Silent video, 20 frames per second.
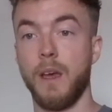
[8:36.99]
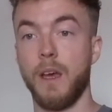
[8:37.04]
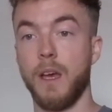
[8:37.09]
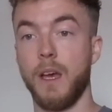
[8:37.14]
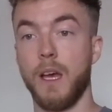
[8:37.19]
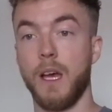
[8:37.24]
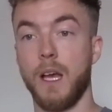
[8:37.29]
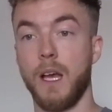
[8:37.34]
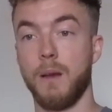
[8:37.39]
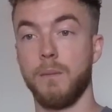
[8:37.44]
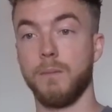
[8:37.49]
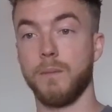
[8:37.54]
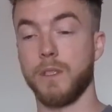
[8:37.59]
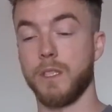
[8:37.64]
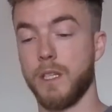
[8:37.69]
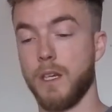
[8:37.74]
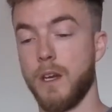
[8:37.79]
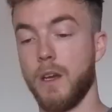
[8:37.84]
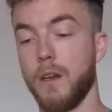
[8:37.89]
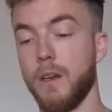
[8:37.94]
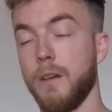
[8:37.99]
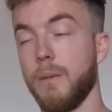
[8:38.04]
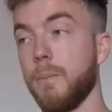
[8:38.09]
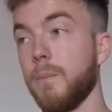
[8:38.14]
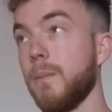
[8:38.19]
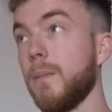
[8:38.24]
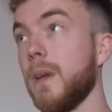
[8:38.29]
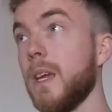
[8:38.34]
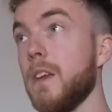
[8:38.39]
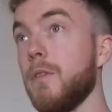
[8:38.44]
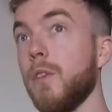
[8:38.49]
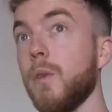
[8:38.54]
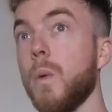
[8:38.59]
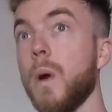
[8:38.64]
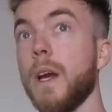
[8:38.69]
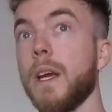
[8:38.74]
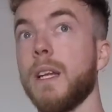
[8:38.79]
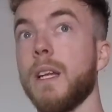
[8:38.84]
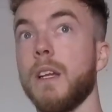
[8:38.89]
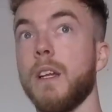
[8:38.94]
so if you're
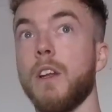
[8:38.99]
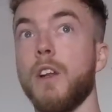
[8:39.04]
working in